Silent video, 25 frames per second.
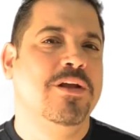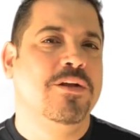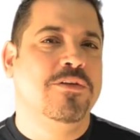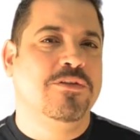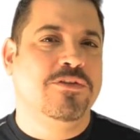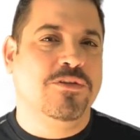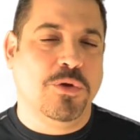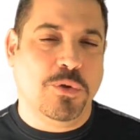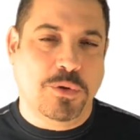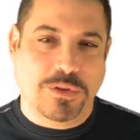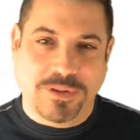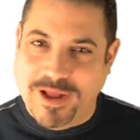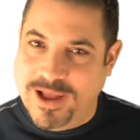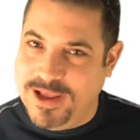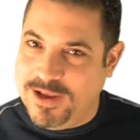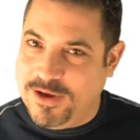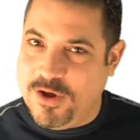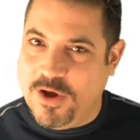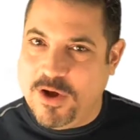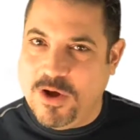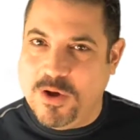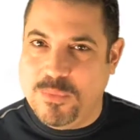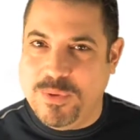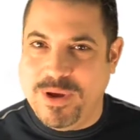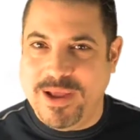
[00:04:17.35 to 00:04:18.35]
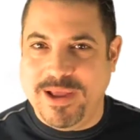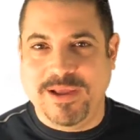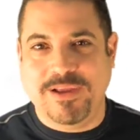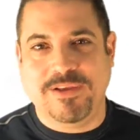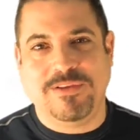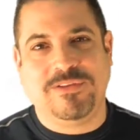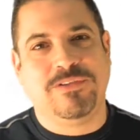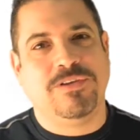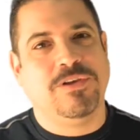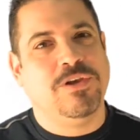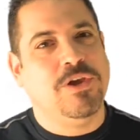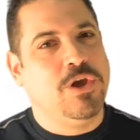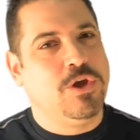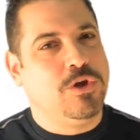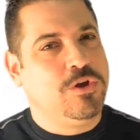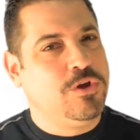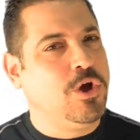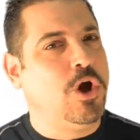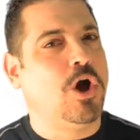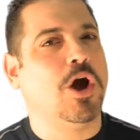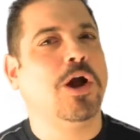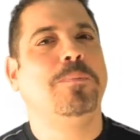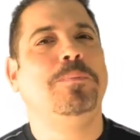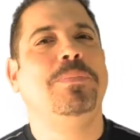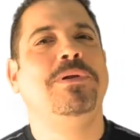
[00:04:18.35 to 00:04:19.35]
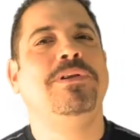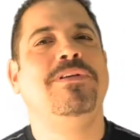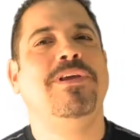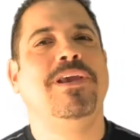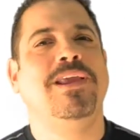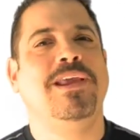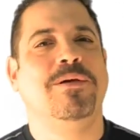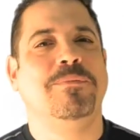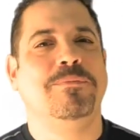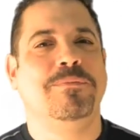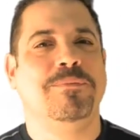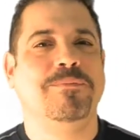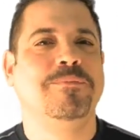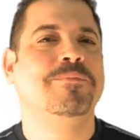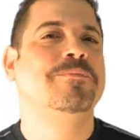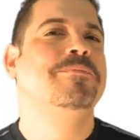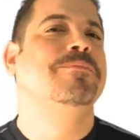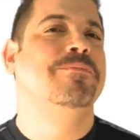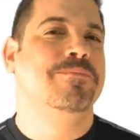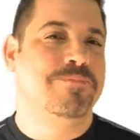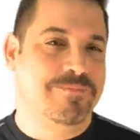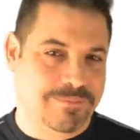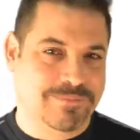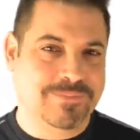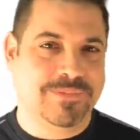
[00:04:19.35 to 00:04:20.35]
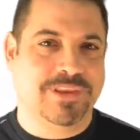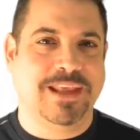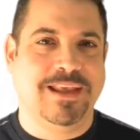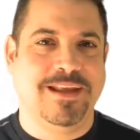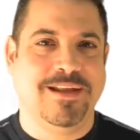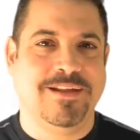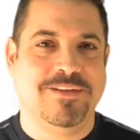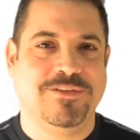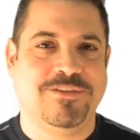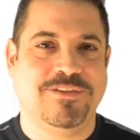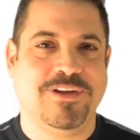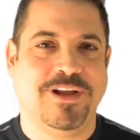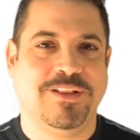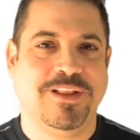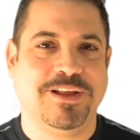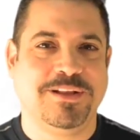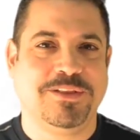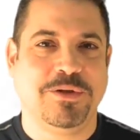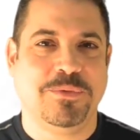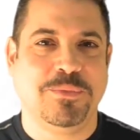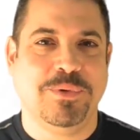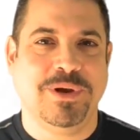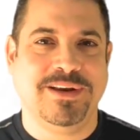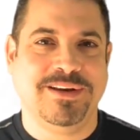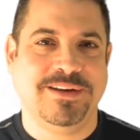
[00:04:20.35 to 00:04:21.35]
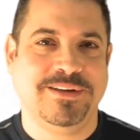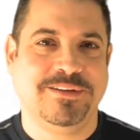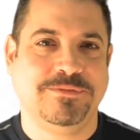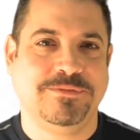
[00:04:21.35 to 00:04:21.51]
So like always, carpe diem and sell like the wind.